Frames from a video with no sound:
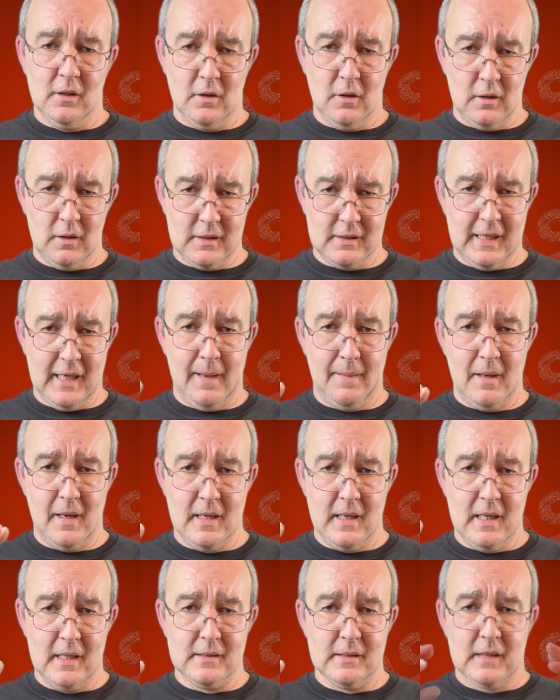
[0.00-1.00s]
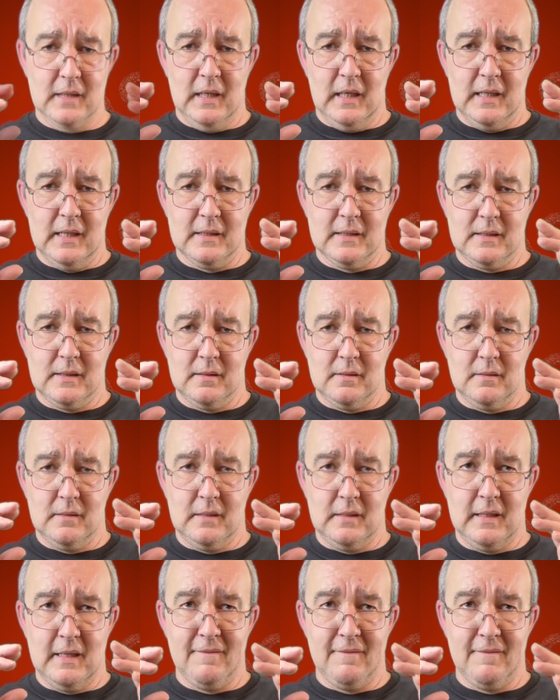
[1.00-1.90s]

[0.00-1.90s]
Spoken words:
all that's happening is it's